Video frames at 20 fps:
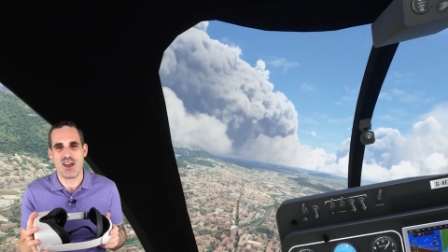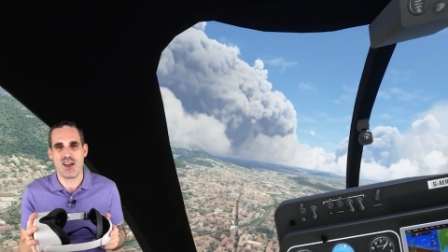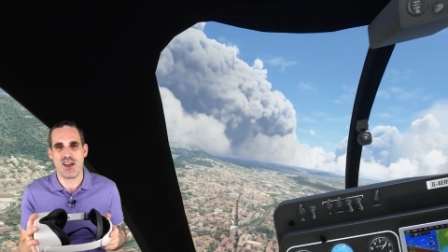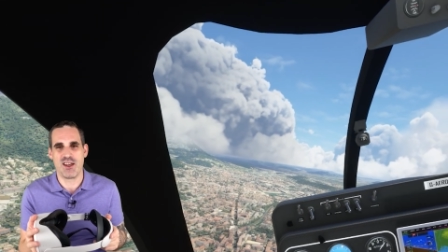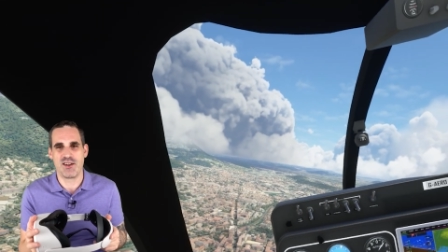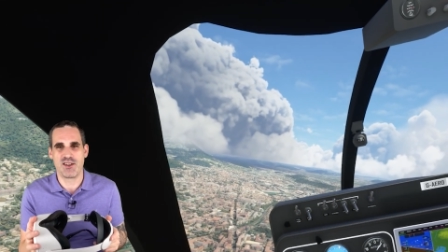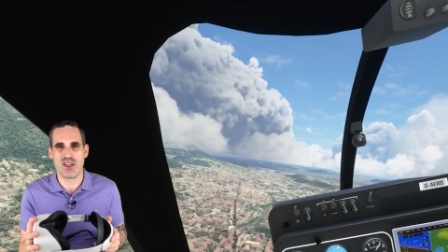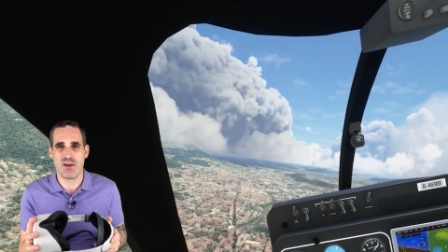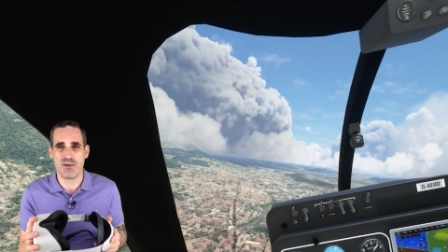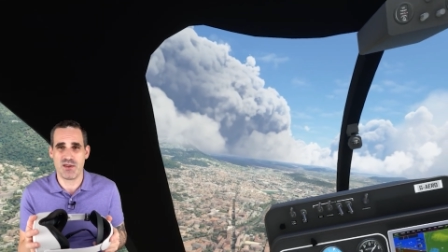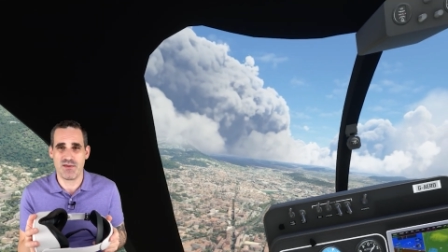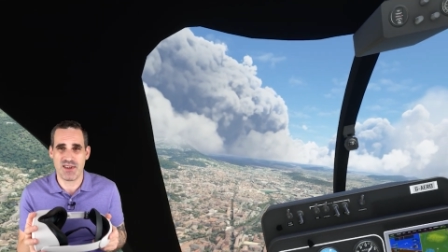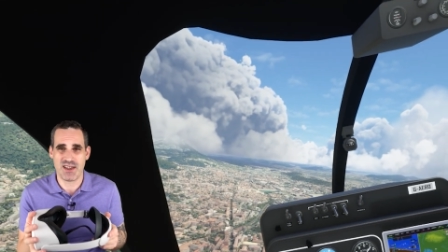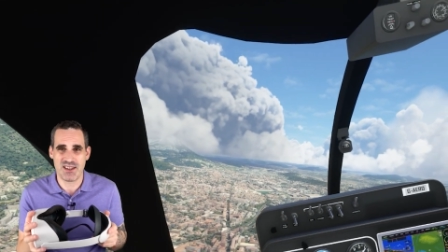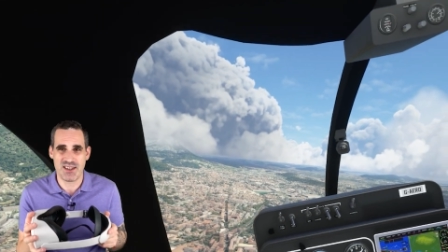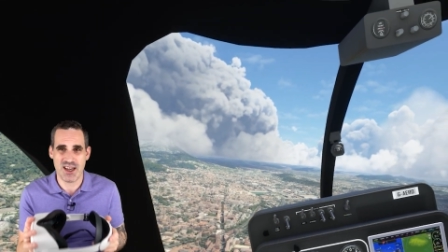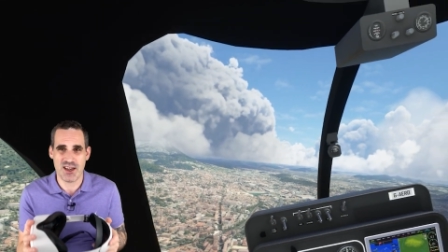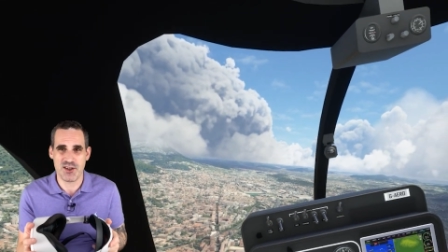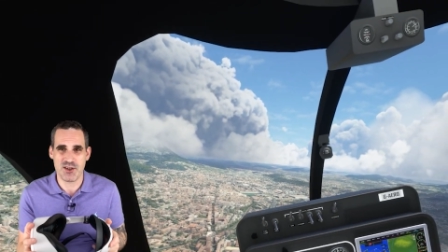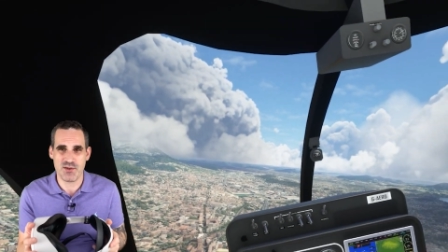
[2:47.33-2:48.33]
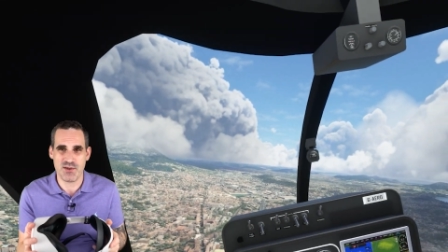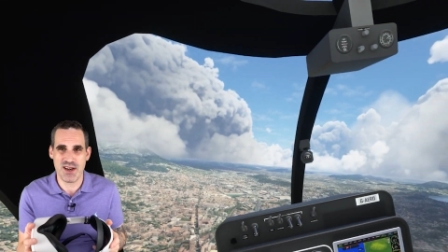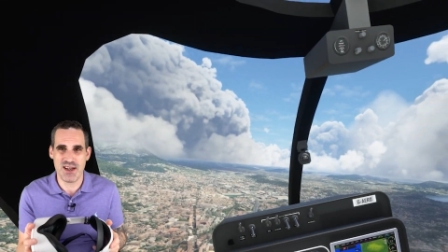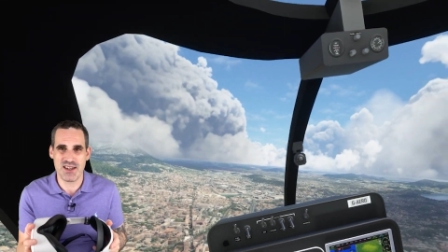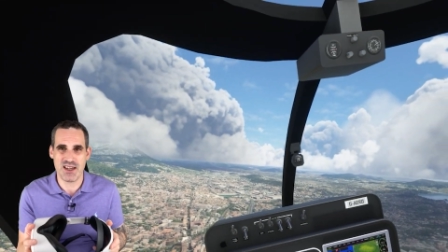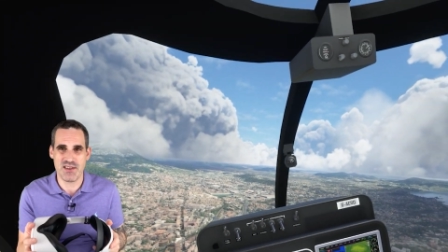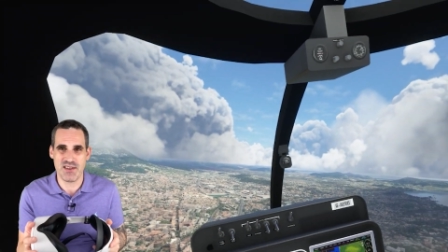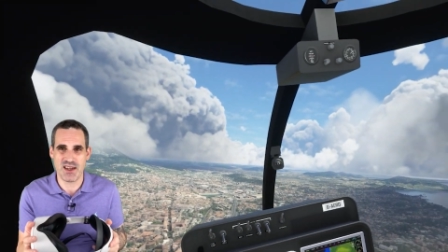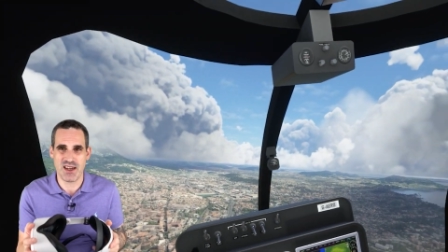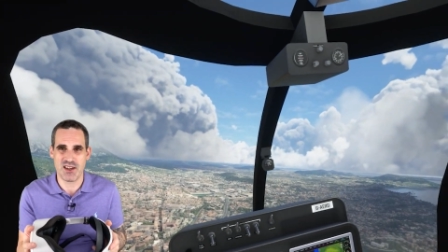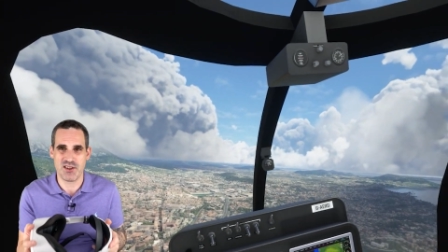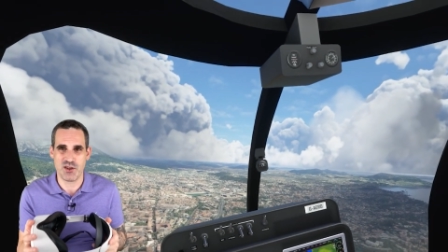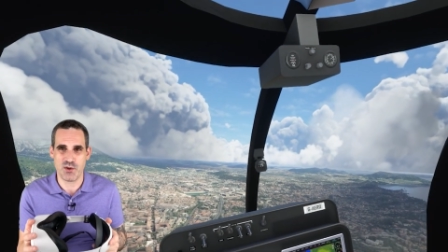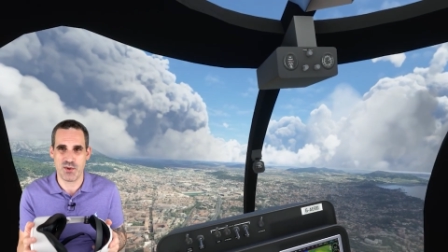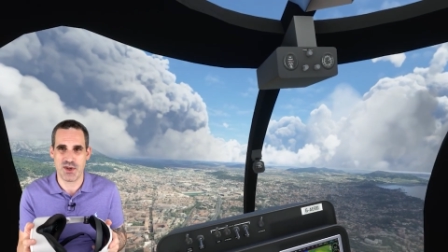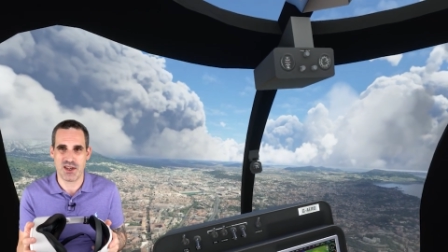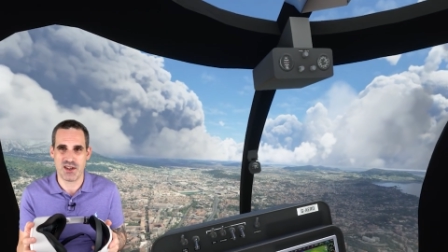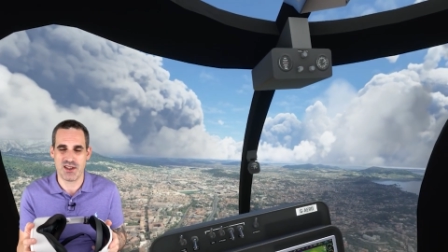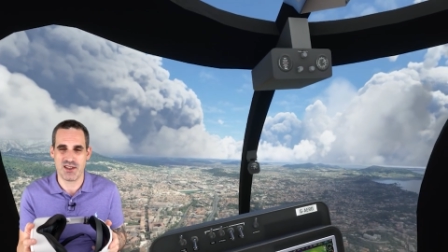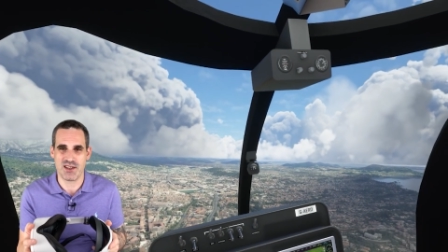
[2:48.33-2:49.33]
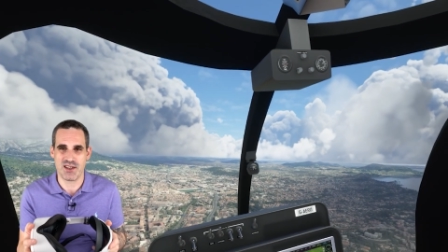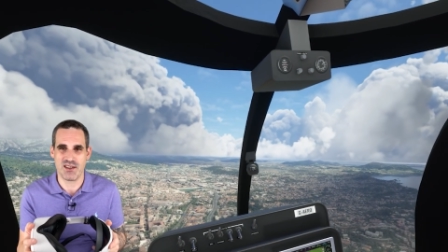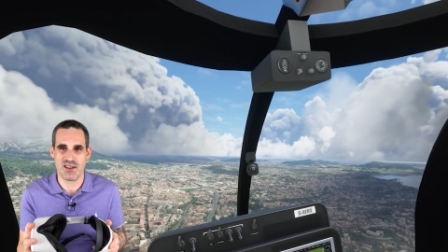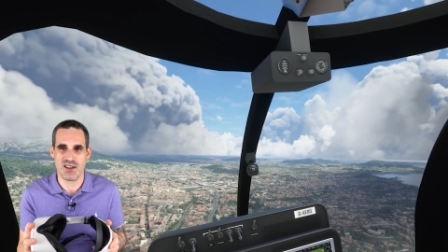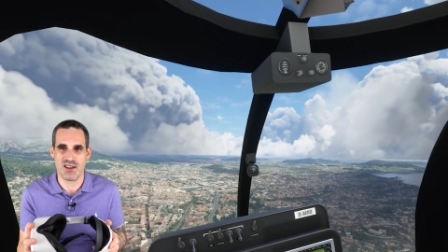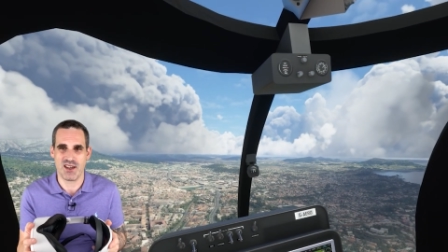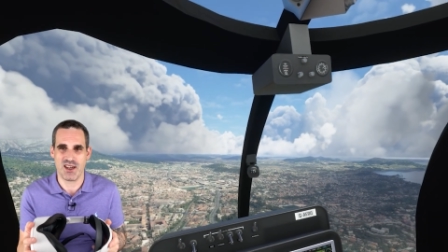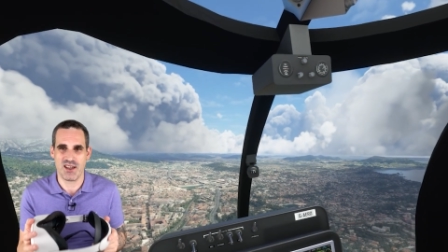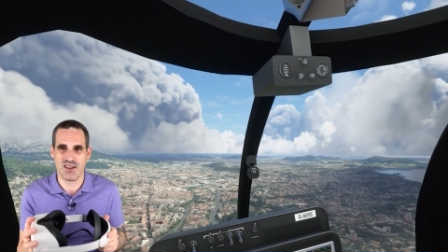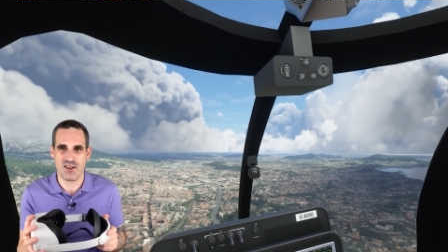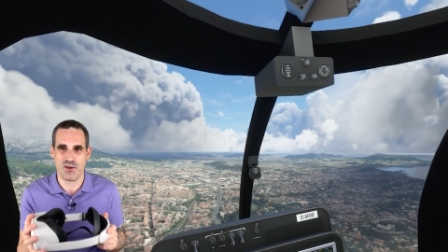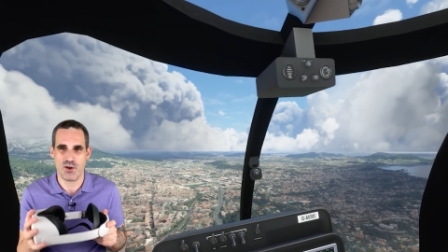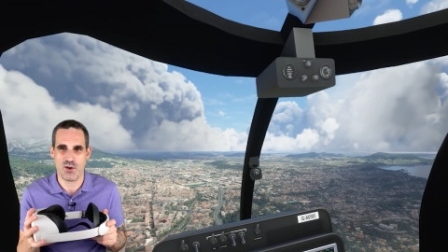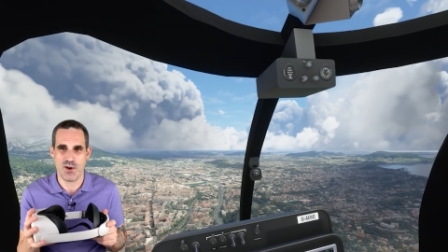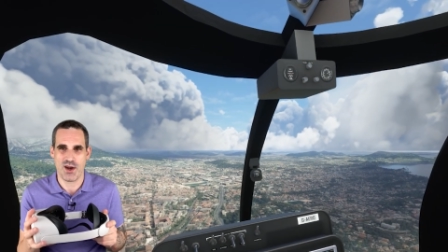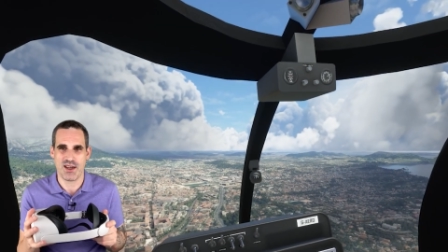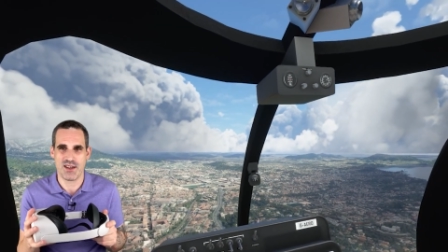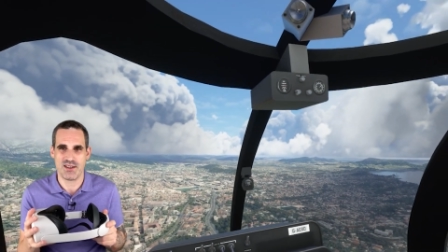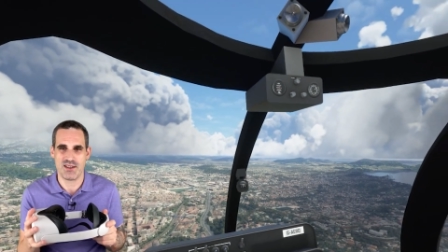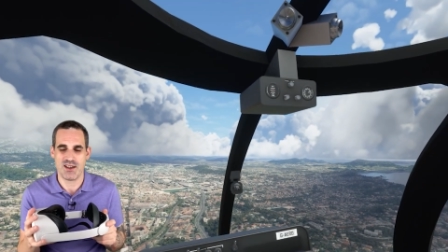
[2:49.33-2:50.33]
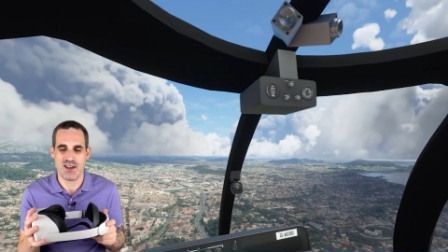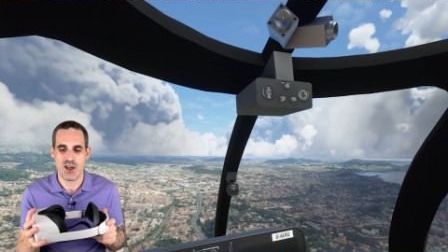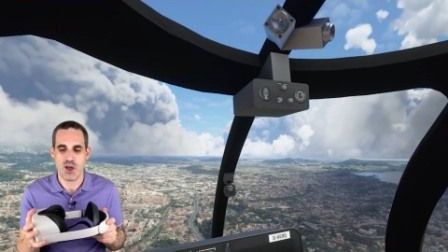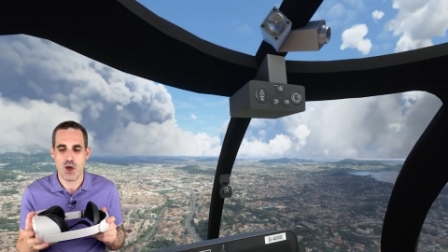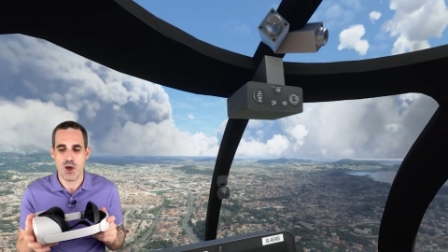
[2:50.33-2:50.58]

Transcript: in terms of accessories, I think it's a weakness in the Quest.